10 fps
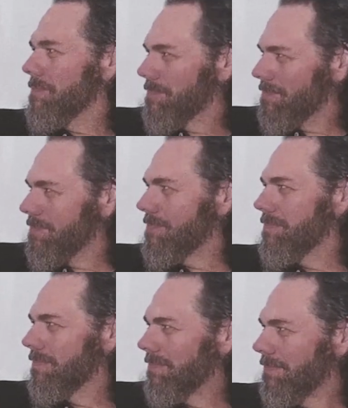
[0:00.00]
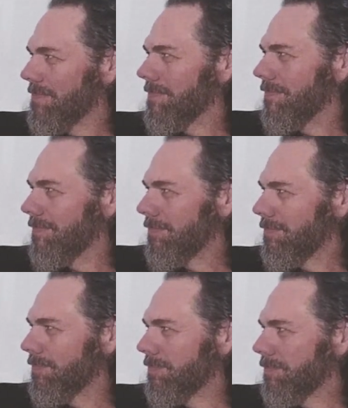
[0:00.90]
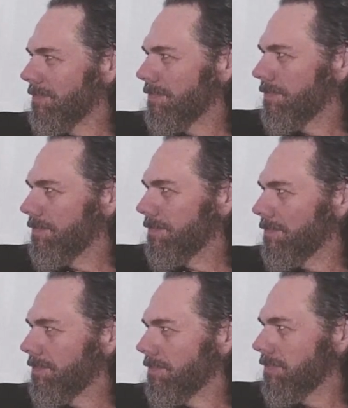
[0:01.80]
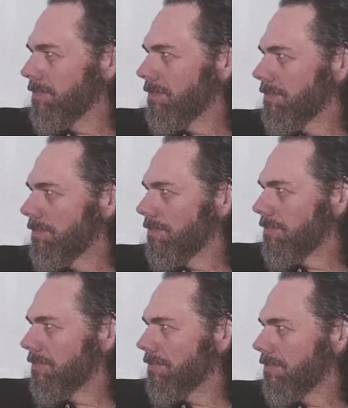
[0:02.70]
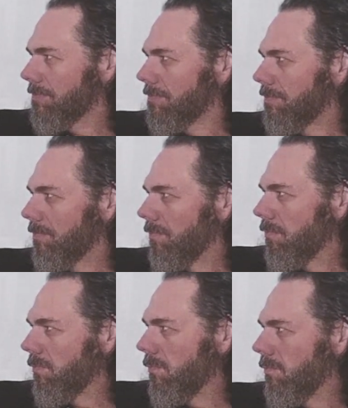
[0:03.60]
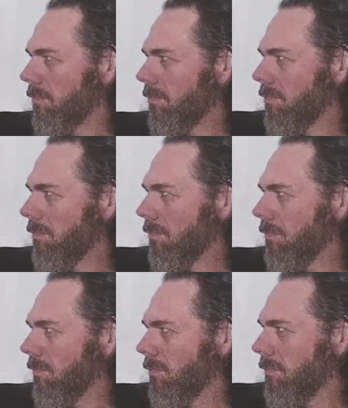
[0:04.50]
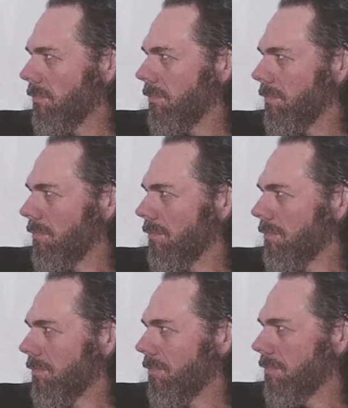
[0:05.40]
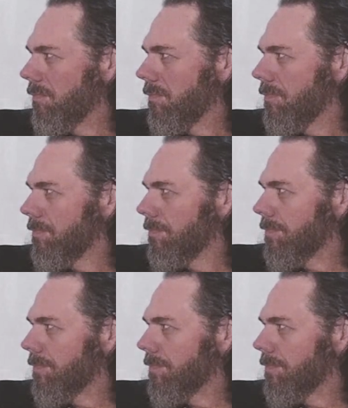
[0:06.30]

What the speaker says: The person shown says nothing.